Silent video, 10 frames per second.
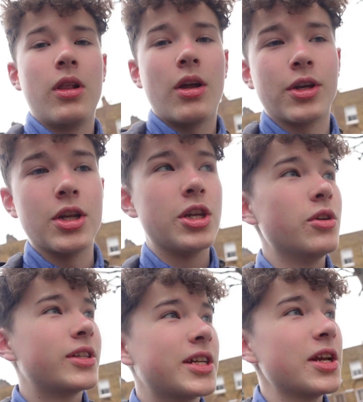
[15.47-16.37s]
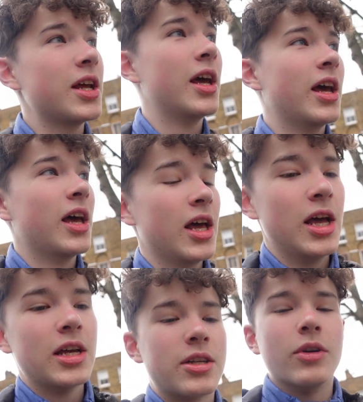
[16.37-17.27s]
London Euston.
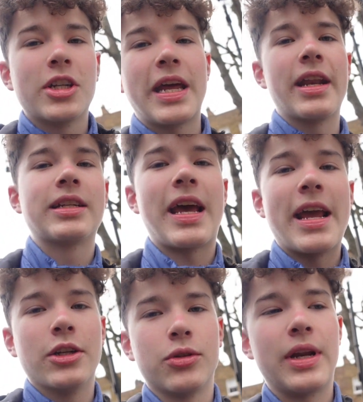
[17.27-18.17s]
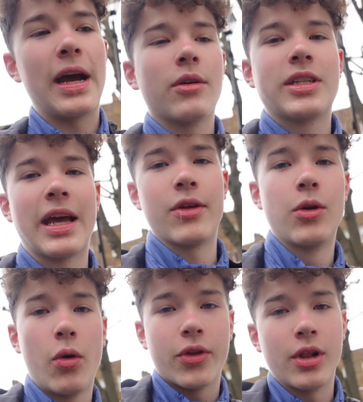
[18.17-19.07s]
So we're just heading to Angel now to get the
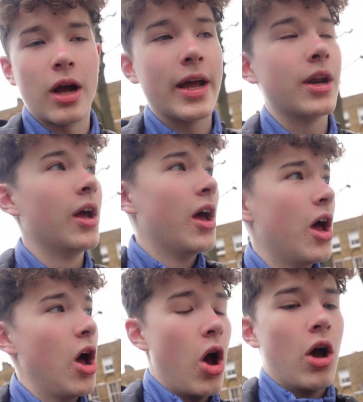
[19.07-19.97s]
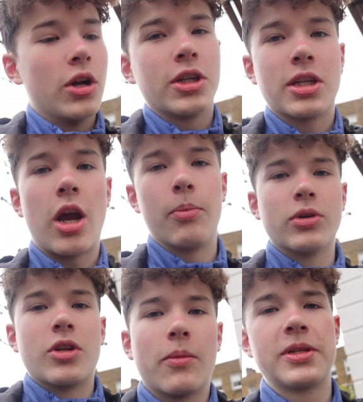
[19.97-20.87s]
Northern Line, just a couple
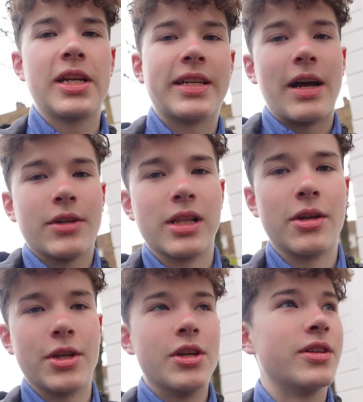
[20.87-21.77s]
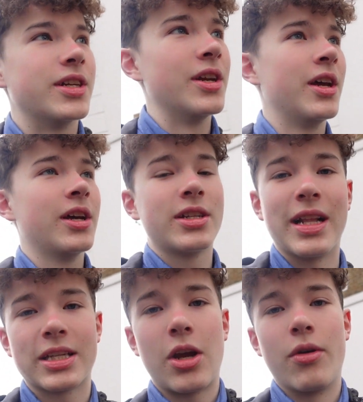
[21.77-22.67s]
stops down to London Euston. So
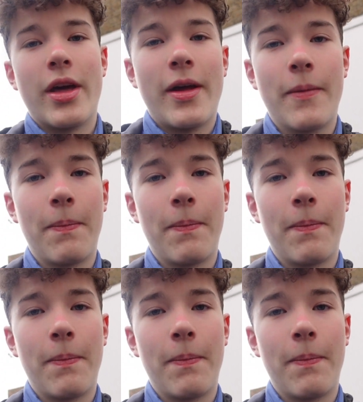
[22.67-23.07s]
let's go there.